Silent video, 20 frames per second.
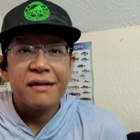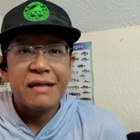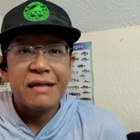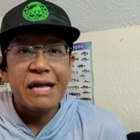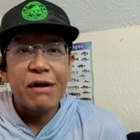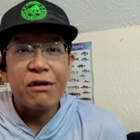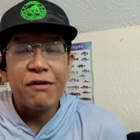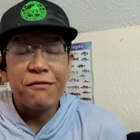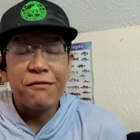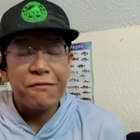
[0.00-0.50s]

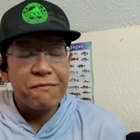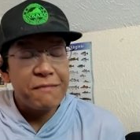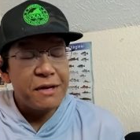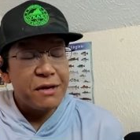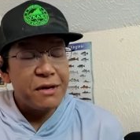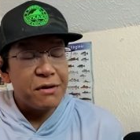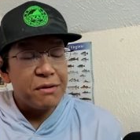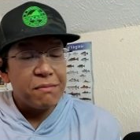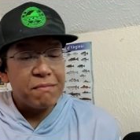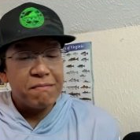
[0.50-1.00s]
now if,
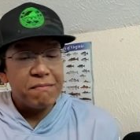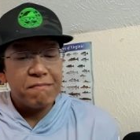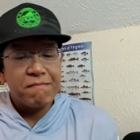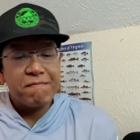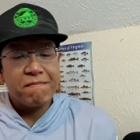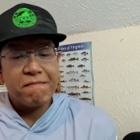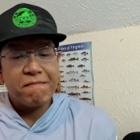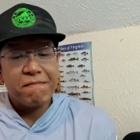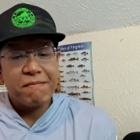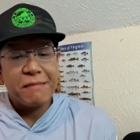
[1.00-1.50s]
you know,
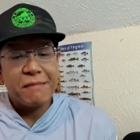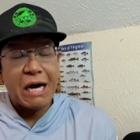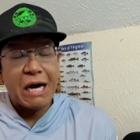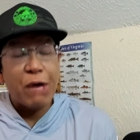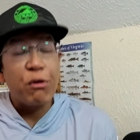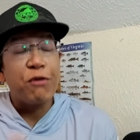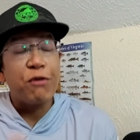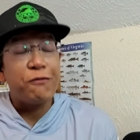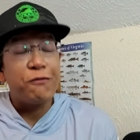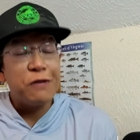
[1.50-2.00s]
I
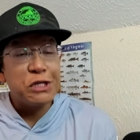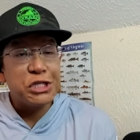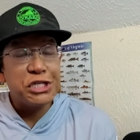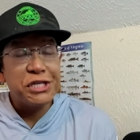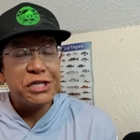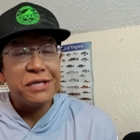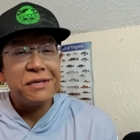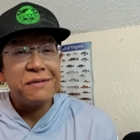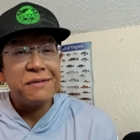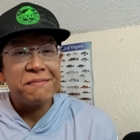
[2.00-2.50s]
were
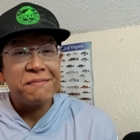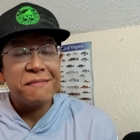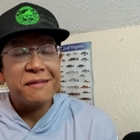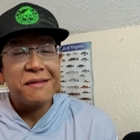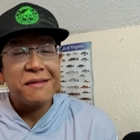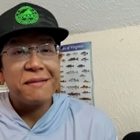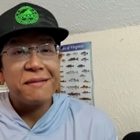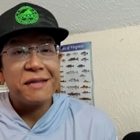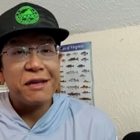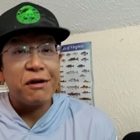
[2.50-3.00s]
fishing,
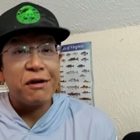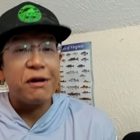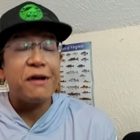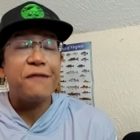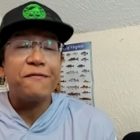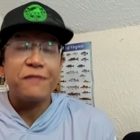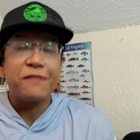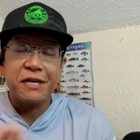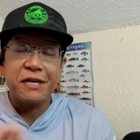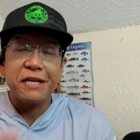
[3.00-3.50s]
you know,
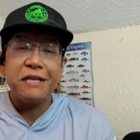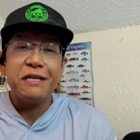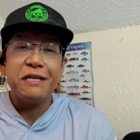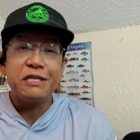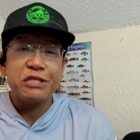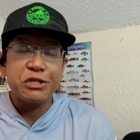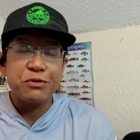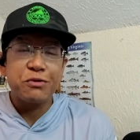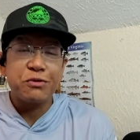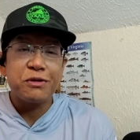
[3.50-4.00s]
if the
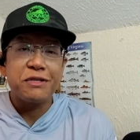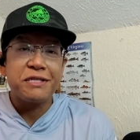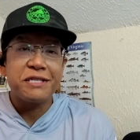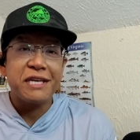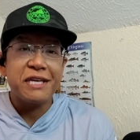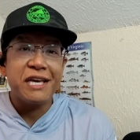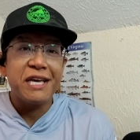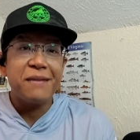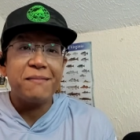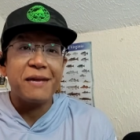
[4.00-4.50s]
conditions were the
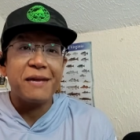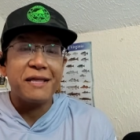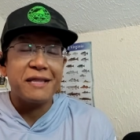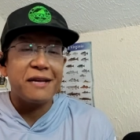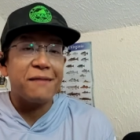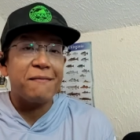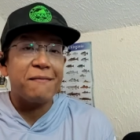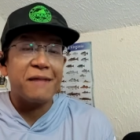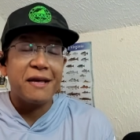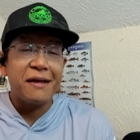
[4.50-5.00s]
same and
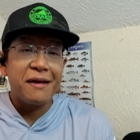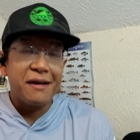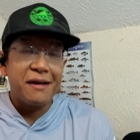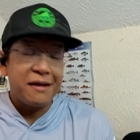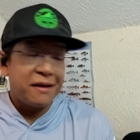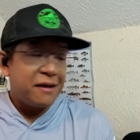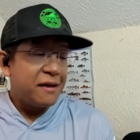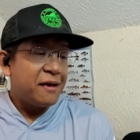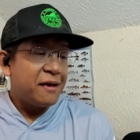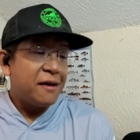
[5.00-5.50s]
then
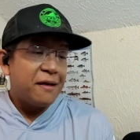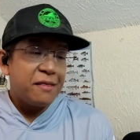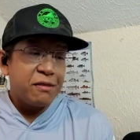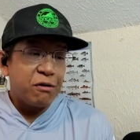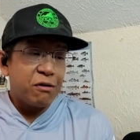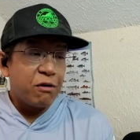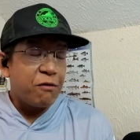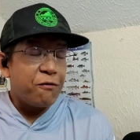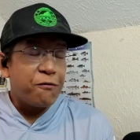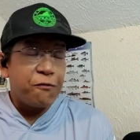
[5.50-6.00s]

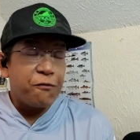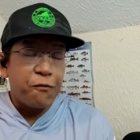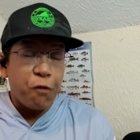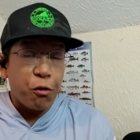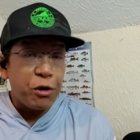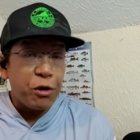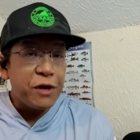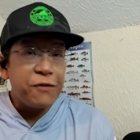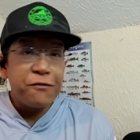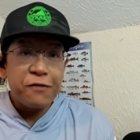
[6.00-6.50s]
there are
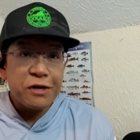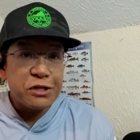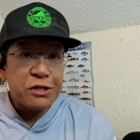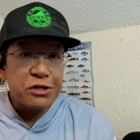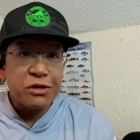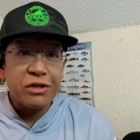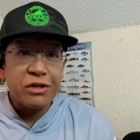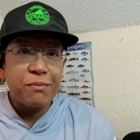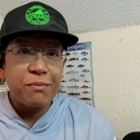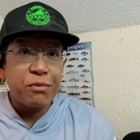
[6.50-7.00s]
forty fish
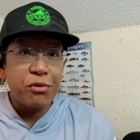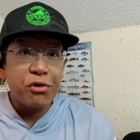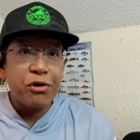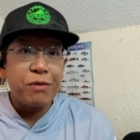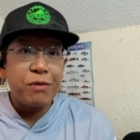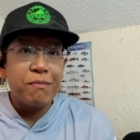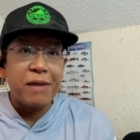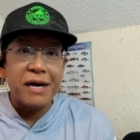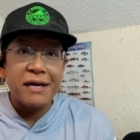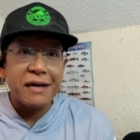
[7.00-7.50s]
on the
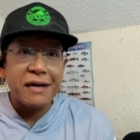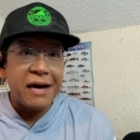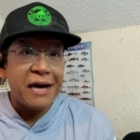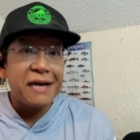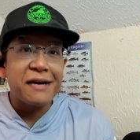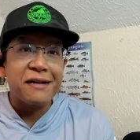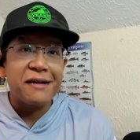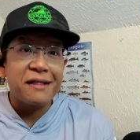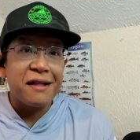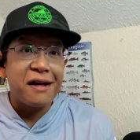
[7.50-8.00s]
board by
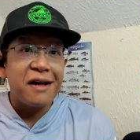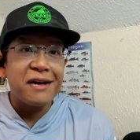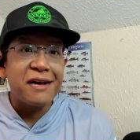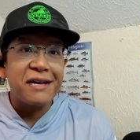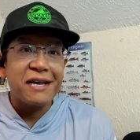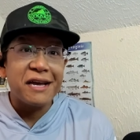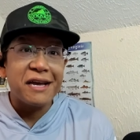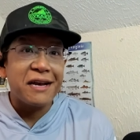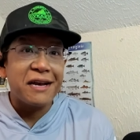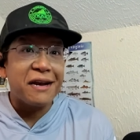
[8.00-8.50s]
nine o'clock
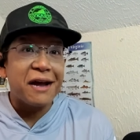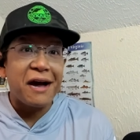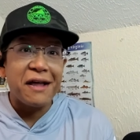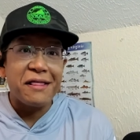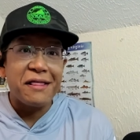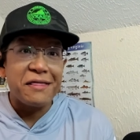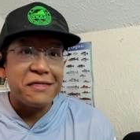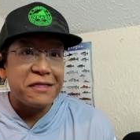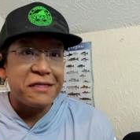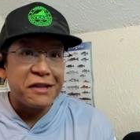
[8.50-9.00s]
and
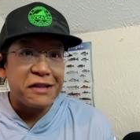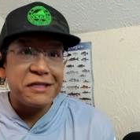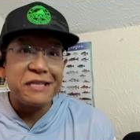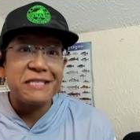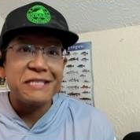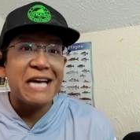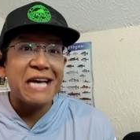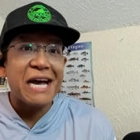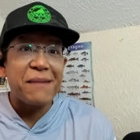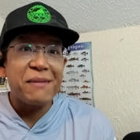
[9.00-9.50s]

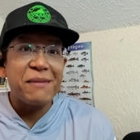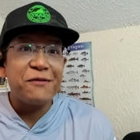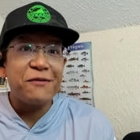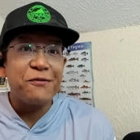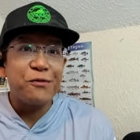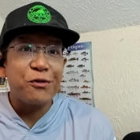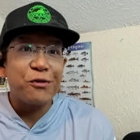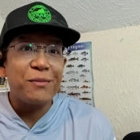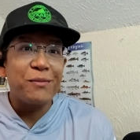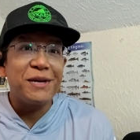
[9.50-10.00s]
nothing's happening
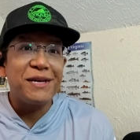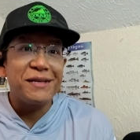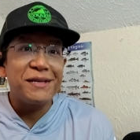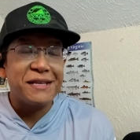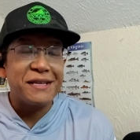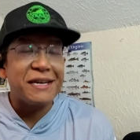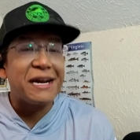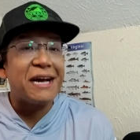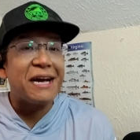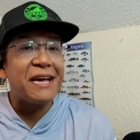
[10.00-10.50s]
for me,
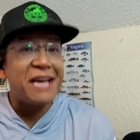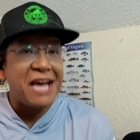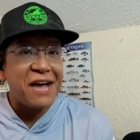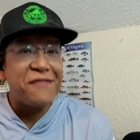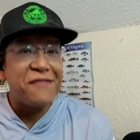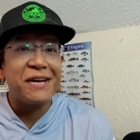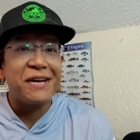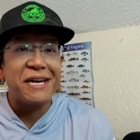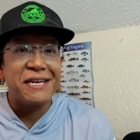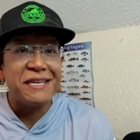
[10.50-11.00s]
then I
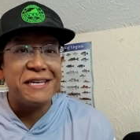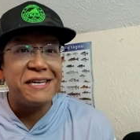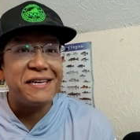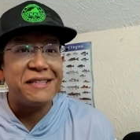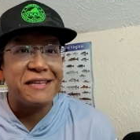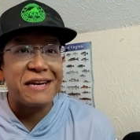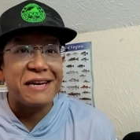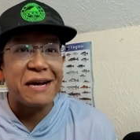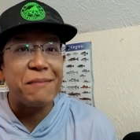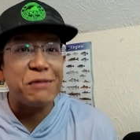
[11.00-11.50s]
have an idea
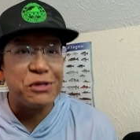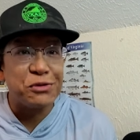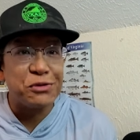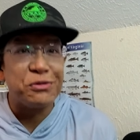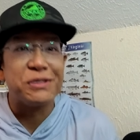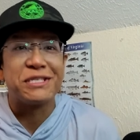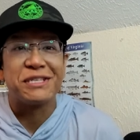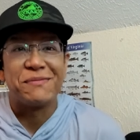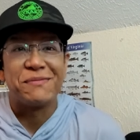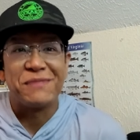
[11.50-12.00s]
that I'm
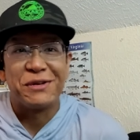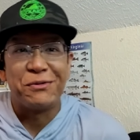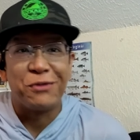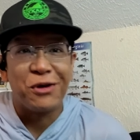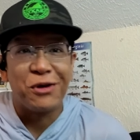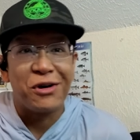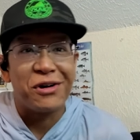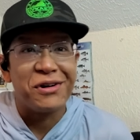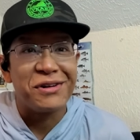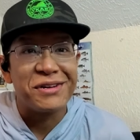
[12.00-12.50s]
doing something
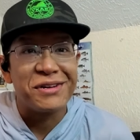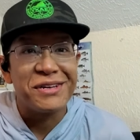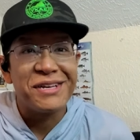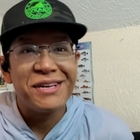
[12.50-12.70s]
wrong.